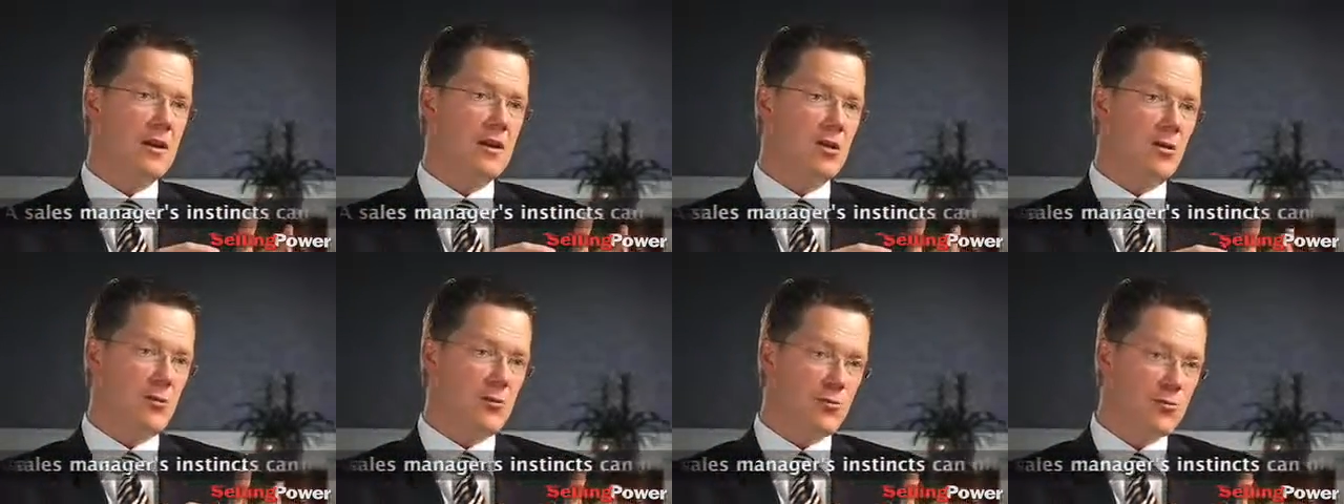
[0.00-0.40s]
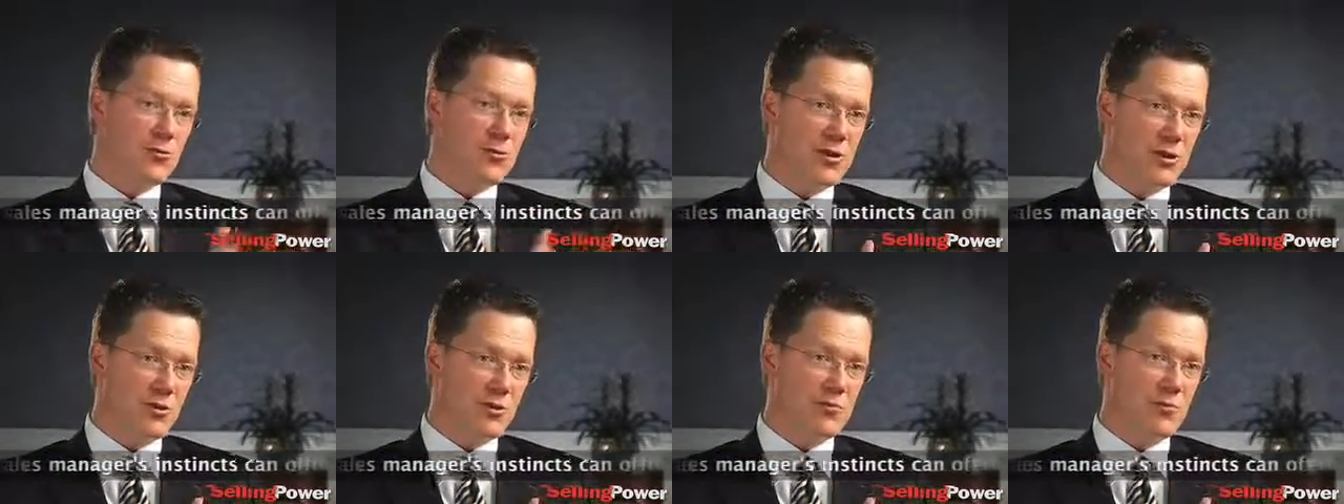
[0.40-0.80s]
go through
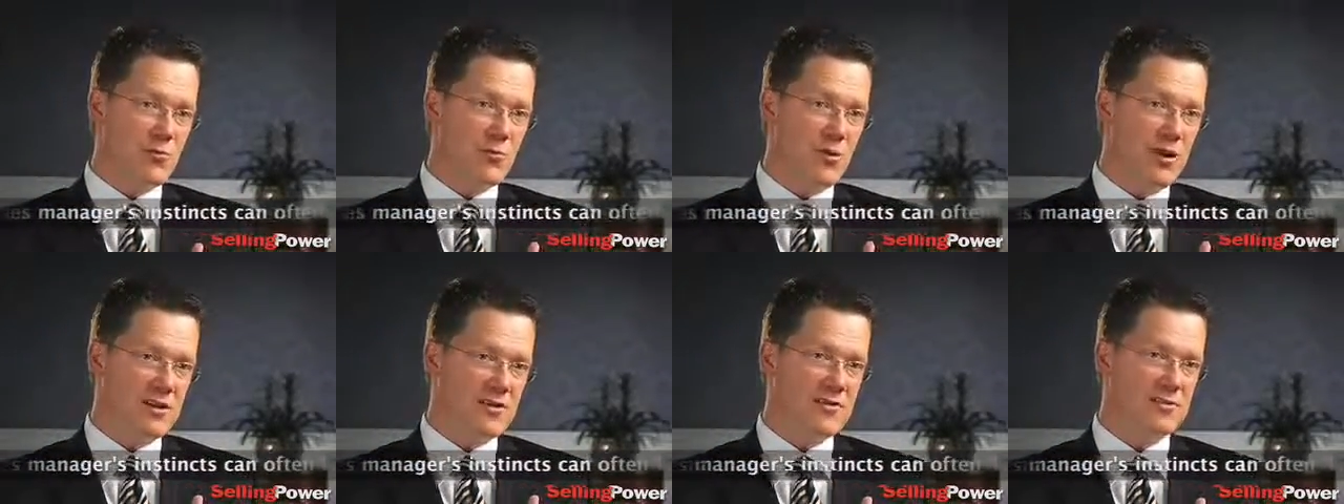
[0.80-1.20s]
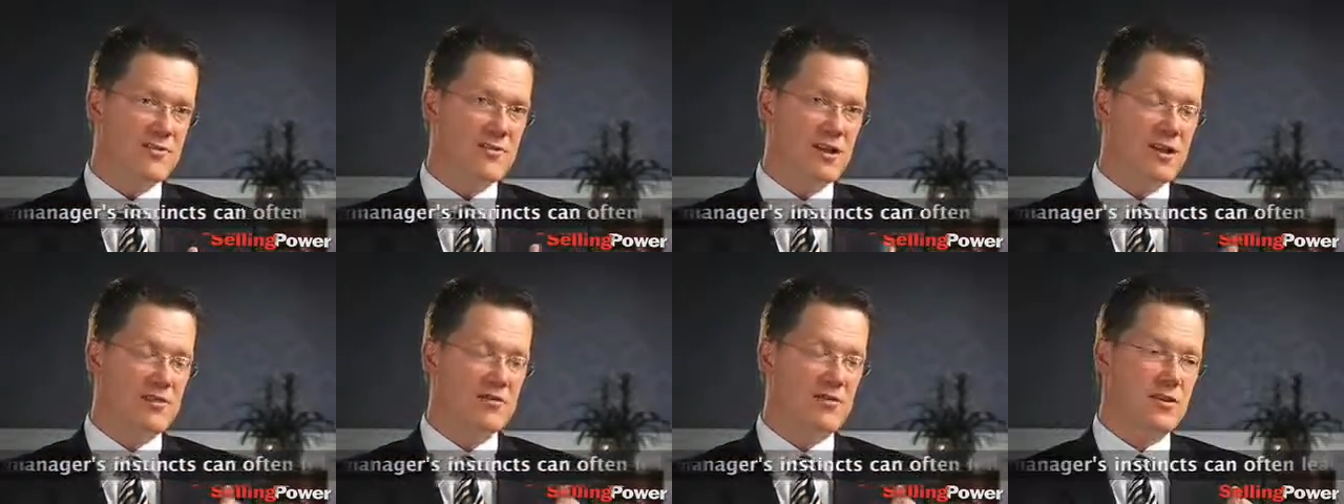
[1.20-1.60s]
the interview process
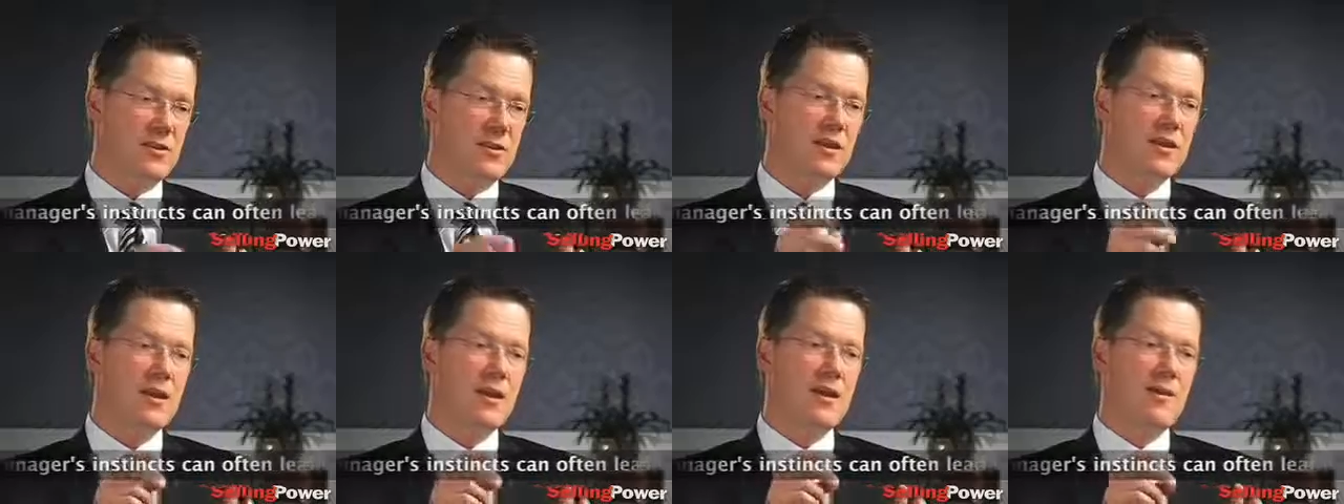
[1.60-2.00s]
effectively,